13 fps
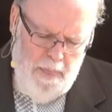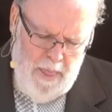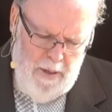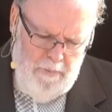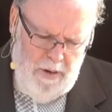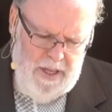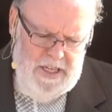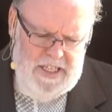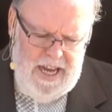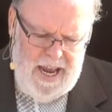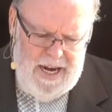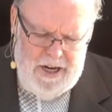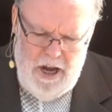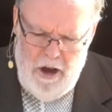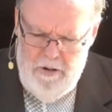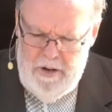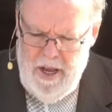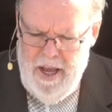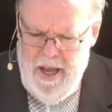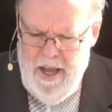Please take note.
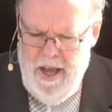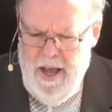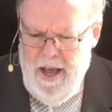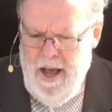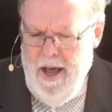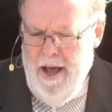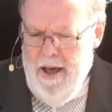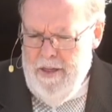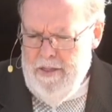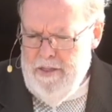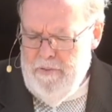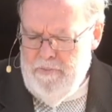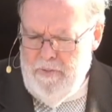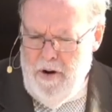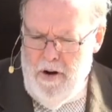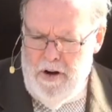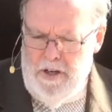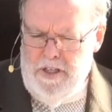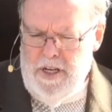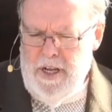Uh, the
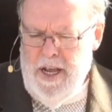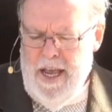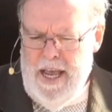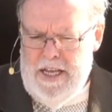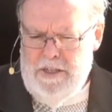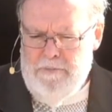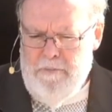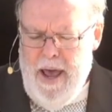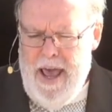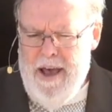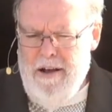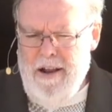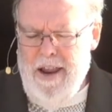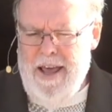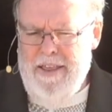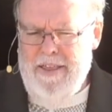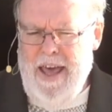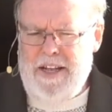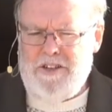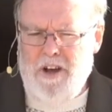first is mail, and
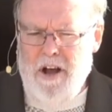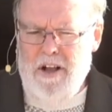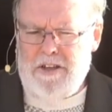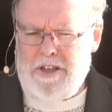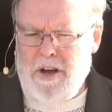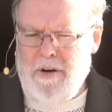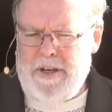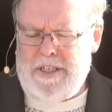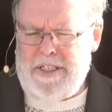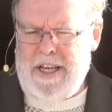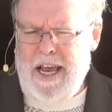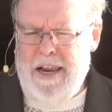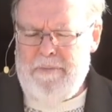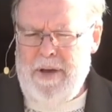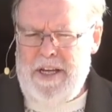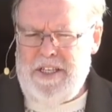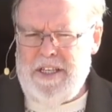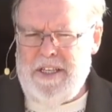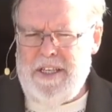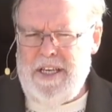that's also, as Sally
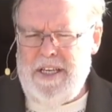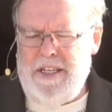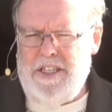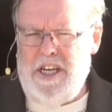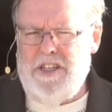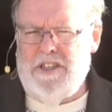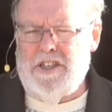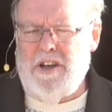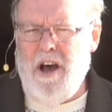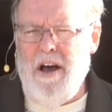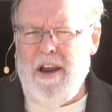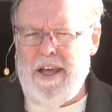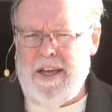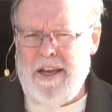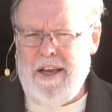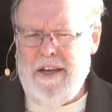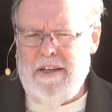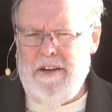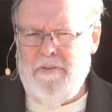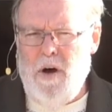mentioned, the Jesus Calling
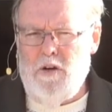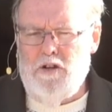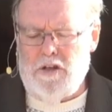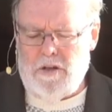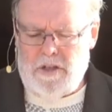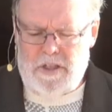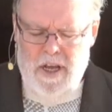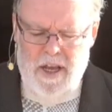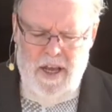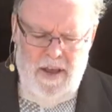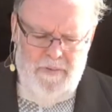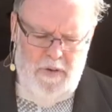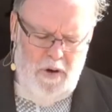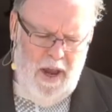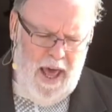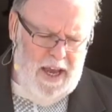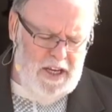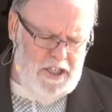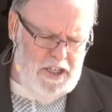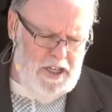devotionals. If you'd like
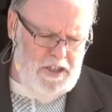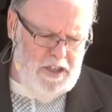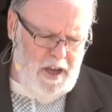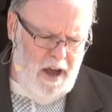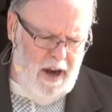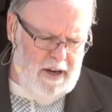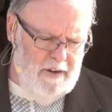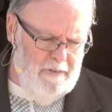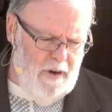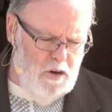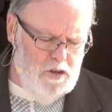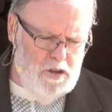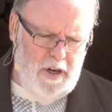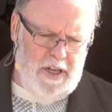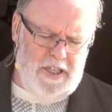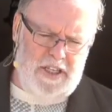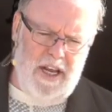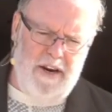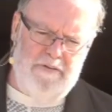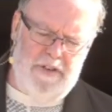a Jesus Calling devotional,
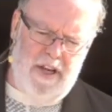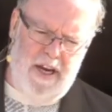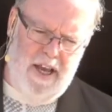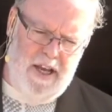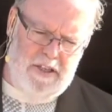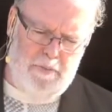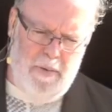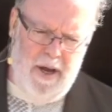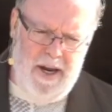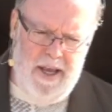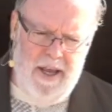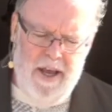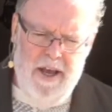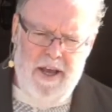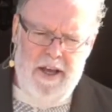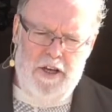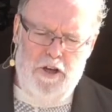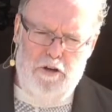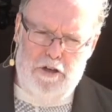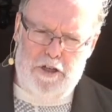instead of sending us money,
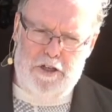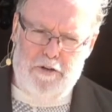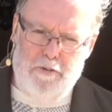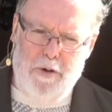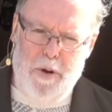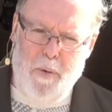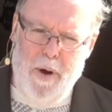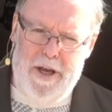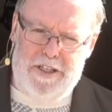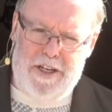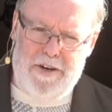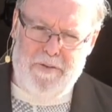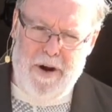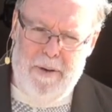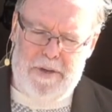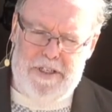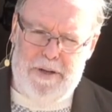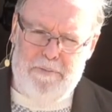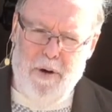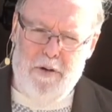you just request it from us
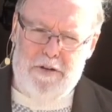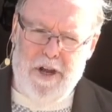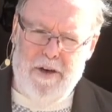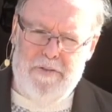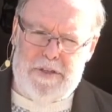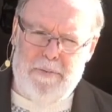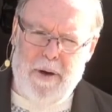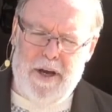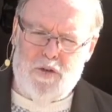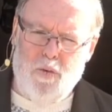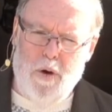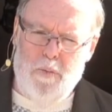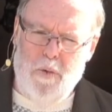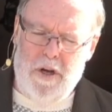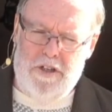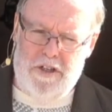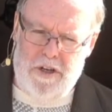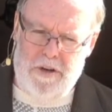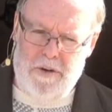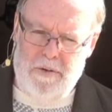at Post Office Box
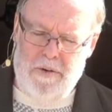112.